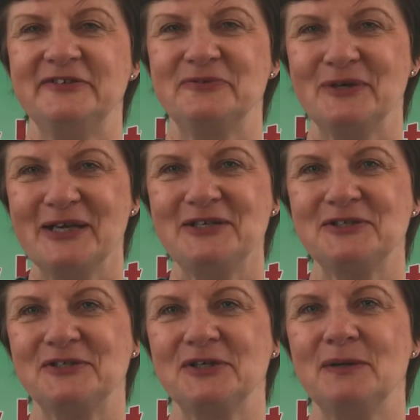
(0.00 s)

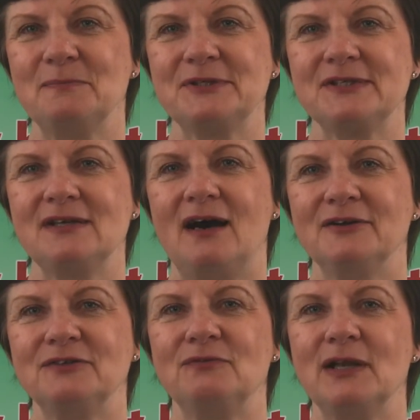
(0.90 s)
Relationships are
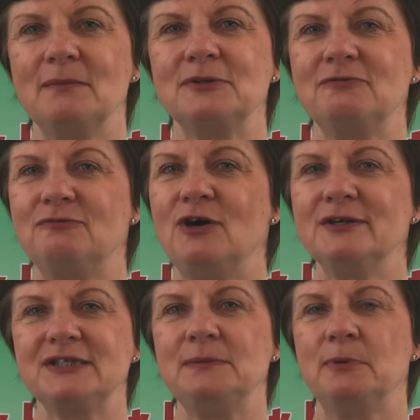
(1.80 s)
developed far
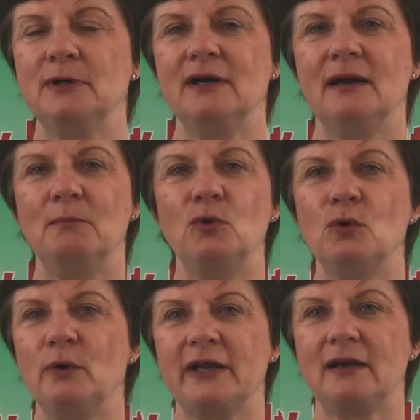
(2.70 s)
deeper and more
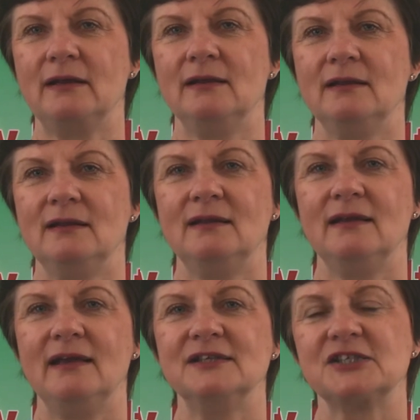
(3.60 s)
quickly
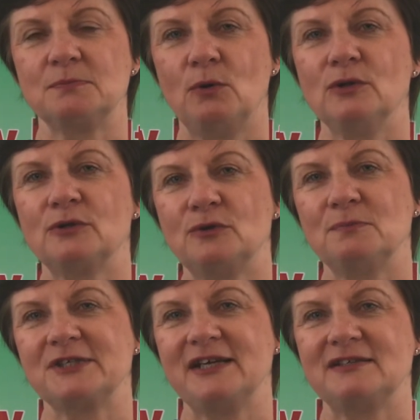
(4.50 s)
in smaller group
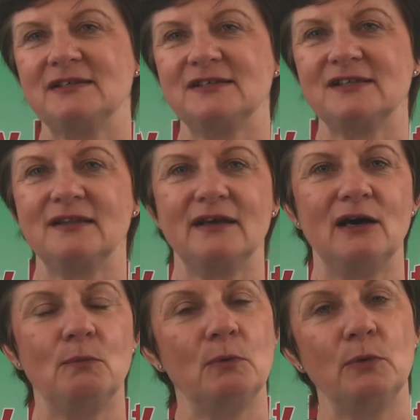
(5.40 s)
settings than they
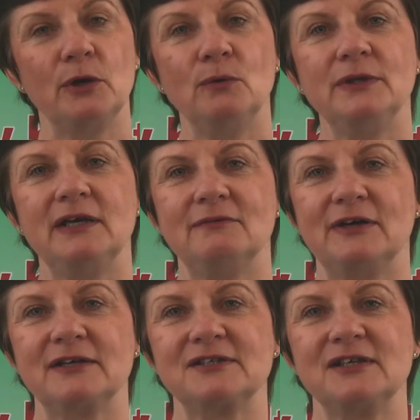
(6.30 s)
are when we only have
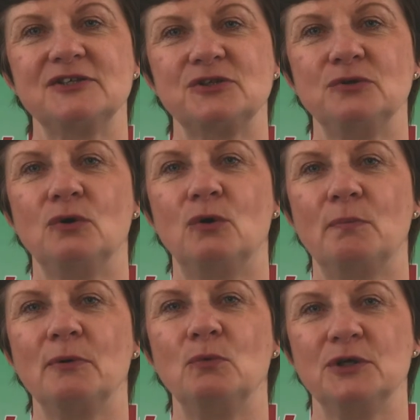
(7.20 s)
access to
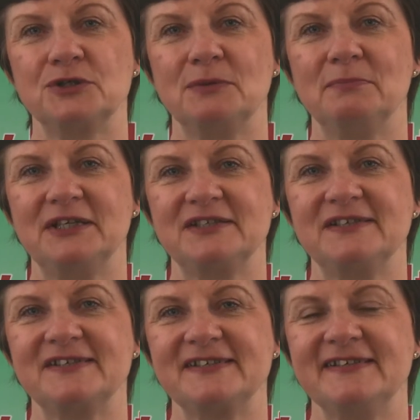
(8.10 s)
corporate worship
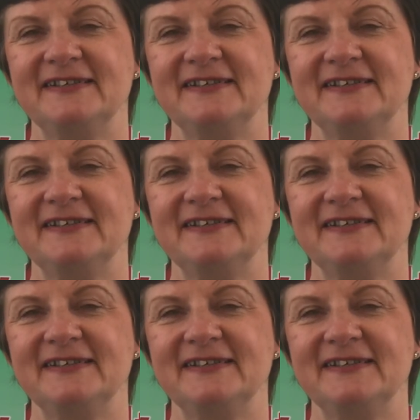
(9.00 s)
meetings.